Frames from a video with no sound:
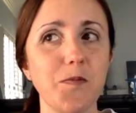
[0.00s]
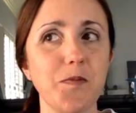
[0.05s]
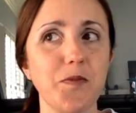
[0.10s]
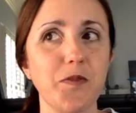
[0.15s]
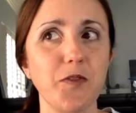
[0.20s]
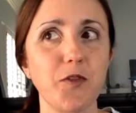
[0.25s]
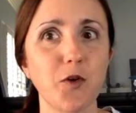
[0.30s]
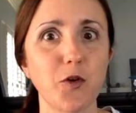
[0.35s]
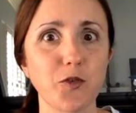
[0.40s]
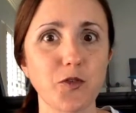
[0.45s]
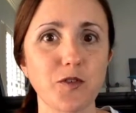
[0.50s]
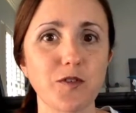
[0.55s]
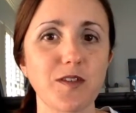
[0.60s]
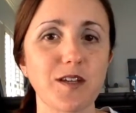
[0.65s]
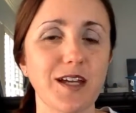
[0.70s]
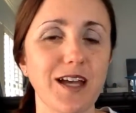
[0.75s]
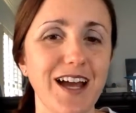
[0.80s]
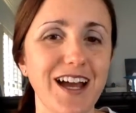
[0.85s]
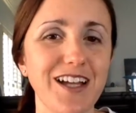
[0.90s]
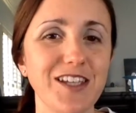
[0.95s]
those are
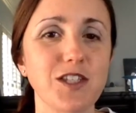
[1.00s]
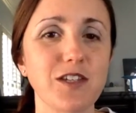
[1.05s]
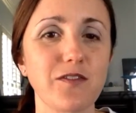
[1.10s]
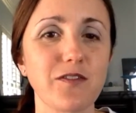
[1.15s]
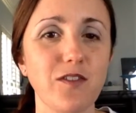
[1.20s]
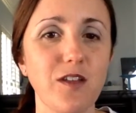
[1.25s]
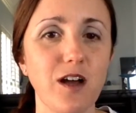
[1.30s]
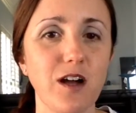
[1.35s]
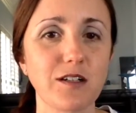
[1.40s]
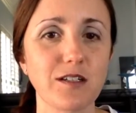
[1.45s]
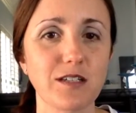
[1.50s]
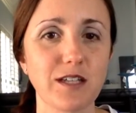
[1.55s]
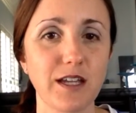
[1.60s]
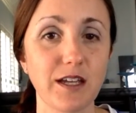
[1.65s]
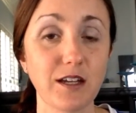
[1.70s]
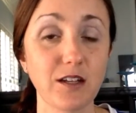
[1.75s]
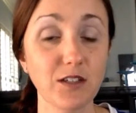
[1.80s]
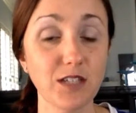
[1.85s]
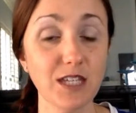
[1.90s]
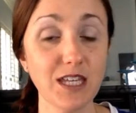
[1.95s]
the kinds of
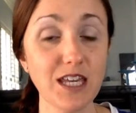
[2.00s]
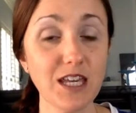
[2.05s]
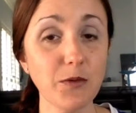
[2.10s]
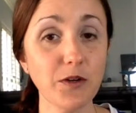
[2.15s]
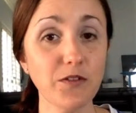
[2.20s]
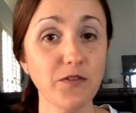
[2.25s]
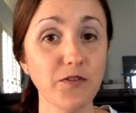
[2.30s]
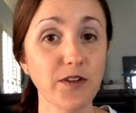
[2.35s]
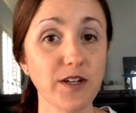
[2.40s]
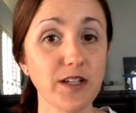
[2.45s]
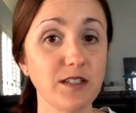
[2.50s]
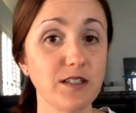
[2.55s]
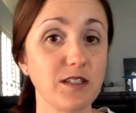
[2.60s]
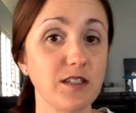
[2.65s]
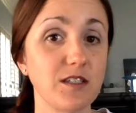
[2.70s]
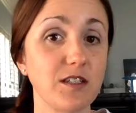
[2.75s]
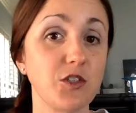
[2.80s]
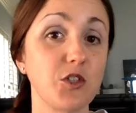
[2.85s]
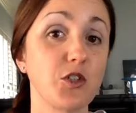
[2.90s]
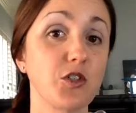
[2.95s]
long-tailed keyword
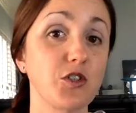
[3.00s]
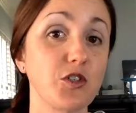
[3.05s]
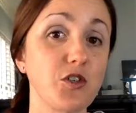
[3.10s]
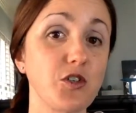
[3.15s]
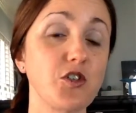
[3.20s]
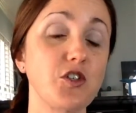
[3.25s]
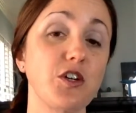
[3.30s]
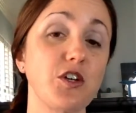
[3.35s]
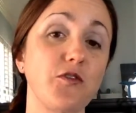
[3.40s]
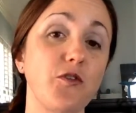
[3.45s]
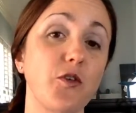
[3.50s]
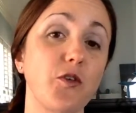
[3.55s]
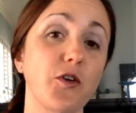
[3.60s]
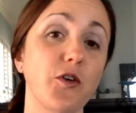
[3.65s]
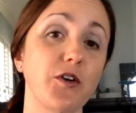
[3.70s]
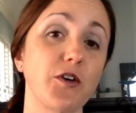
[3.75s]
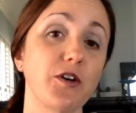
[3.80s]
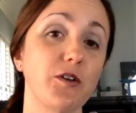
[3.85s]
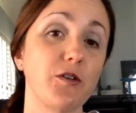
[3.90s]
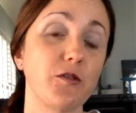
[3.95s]
phrases that you're searching
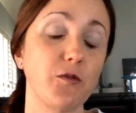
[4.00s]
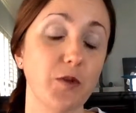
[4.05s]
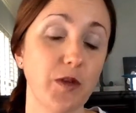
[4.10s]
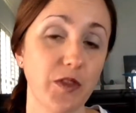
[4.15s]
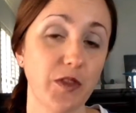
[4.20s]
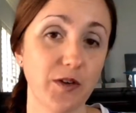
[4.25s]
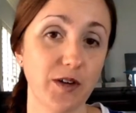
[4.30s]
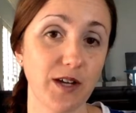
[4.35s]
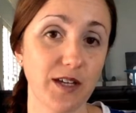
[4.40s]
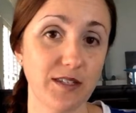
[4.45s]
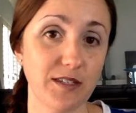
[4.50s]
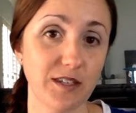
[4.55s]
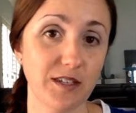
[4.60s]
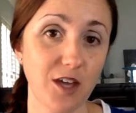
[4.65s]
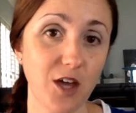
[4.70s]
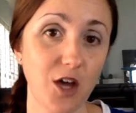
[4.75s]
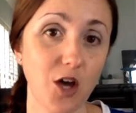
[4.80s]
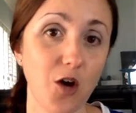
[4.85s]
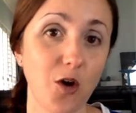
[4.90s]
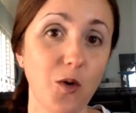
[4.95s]
for with your
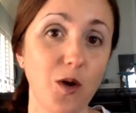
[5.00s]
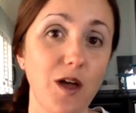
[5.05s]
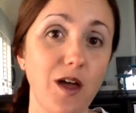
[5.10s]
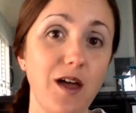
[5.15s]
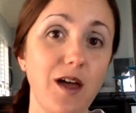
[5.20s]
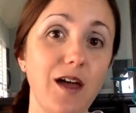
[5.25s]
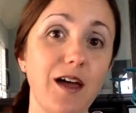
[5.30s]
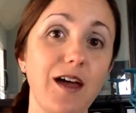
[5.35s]
SEO.